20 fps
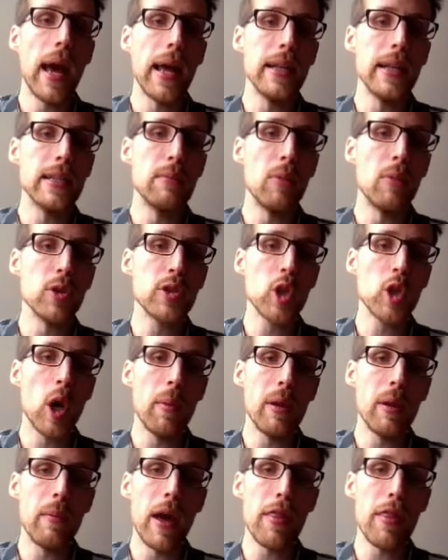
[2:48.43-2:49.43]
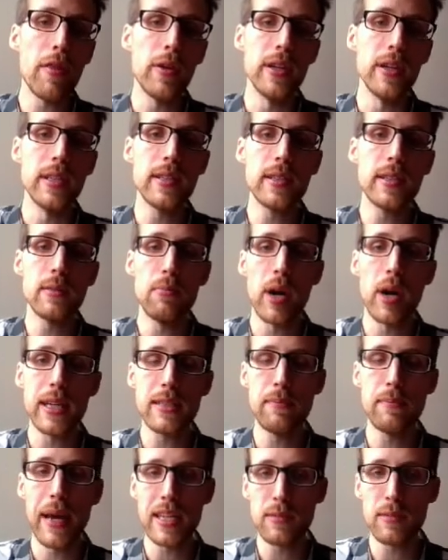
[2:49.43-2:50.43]
And the most common method is
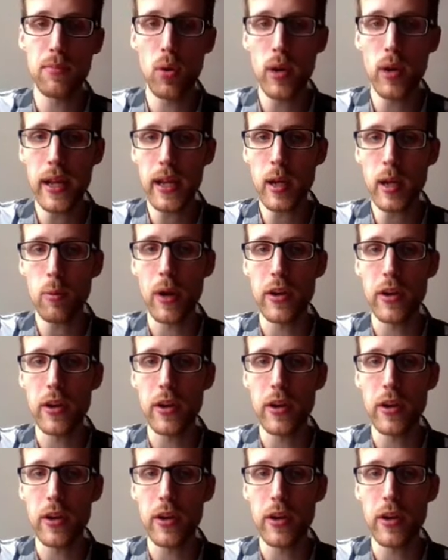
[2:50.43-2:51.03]
max pooling,